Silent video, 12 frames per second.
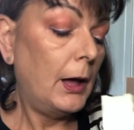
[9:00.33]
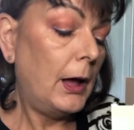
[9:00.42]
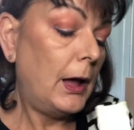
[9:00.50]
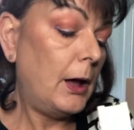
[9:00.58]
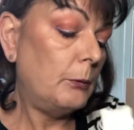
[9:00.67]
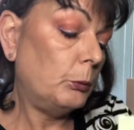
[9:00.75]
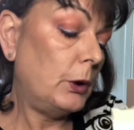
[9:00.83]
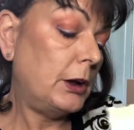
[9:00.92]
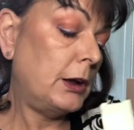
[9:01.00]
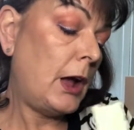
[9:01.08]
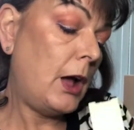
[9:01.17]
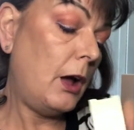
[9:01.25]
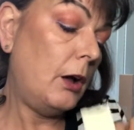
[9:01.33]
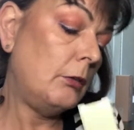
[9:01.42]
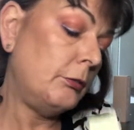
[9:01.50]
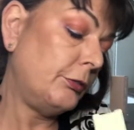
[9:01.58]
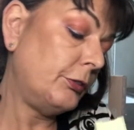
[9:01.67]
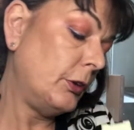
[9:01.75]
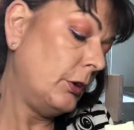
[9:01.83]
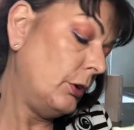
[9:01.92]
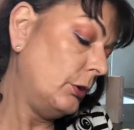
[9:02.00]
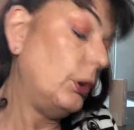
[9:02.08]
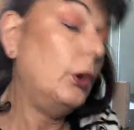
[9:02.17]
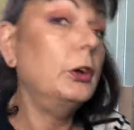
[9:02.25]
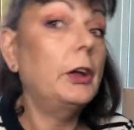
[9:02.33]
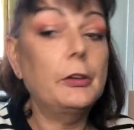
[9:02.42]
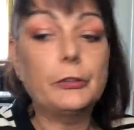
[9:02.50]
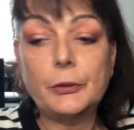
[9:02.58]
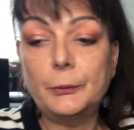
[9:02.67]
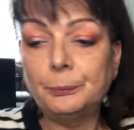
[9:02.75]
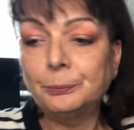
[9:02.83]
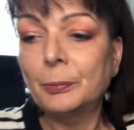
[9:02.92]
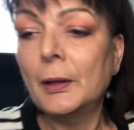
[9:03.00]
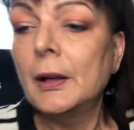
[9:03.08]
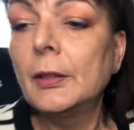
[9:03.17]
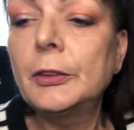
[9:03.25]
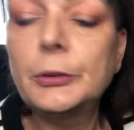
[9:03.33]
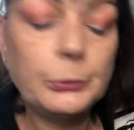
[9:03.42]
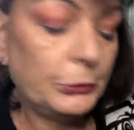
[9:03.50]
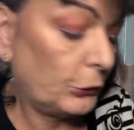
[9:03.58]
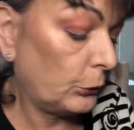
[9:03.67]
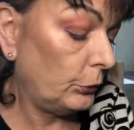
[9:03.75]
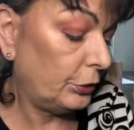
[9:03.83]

And we have, oh yes, this was a good